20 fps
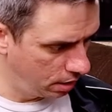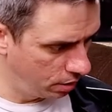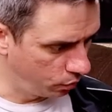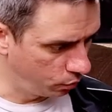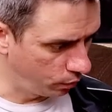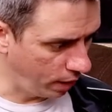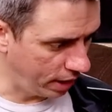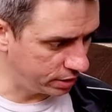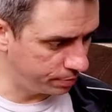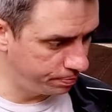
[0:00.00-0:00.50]

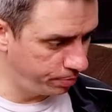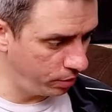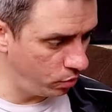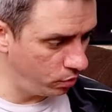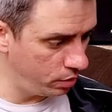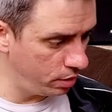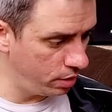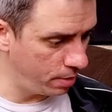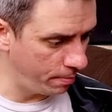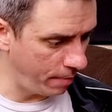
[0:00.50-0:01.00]

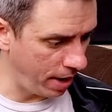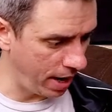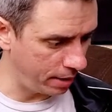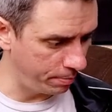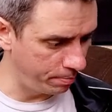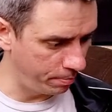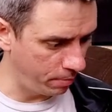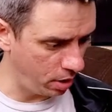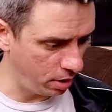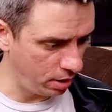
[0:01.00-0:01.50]
Rasputin, The Mad
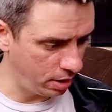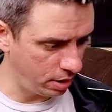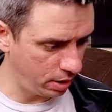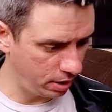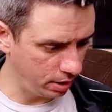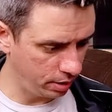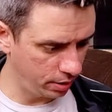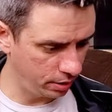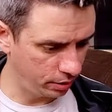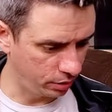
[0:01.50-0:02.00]
Monk,
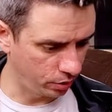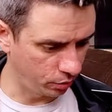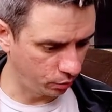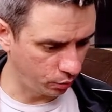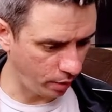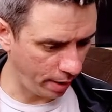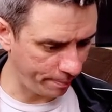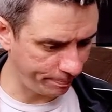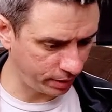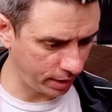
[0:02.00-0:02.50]
The
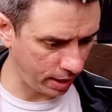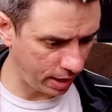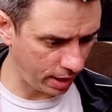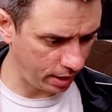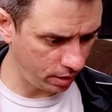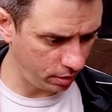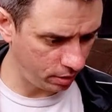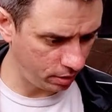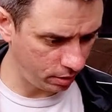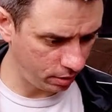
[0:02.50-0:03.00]

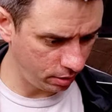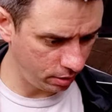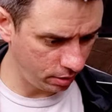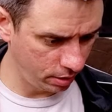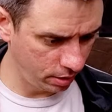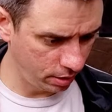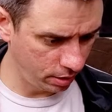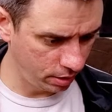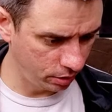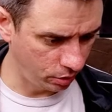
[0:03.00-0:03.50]
Reptile,
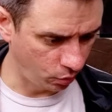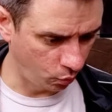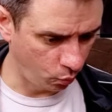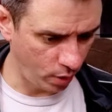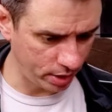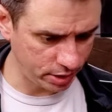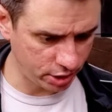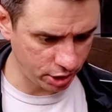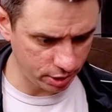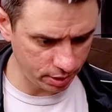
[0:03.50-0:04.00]
The
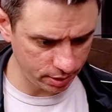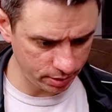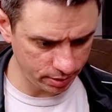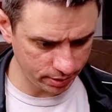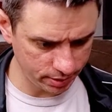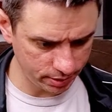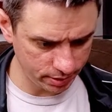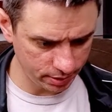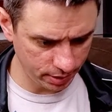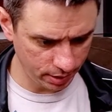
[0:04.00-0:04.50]

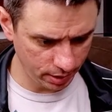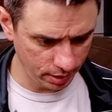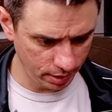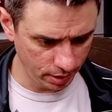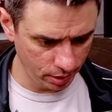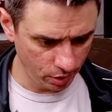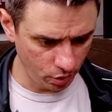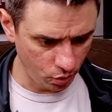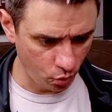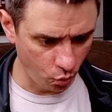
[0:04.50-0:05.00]
Witches,
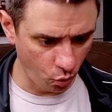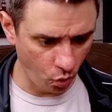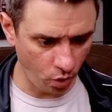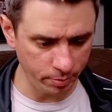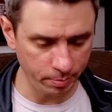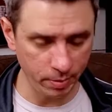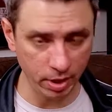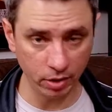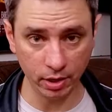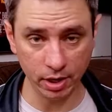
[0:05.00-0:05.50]

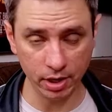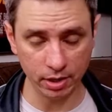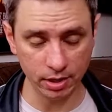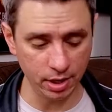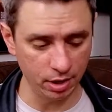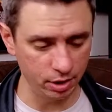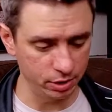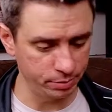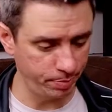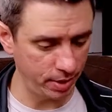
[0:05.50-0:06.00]
1 Million
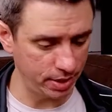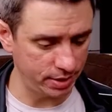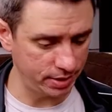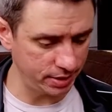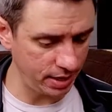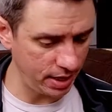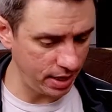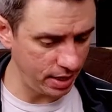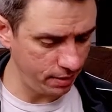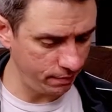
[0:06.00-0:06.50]
Years
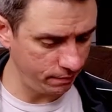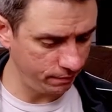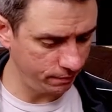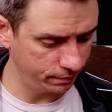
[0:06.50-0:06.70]
B.C.,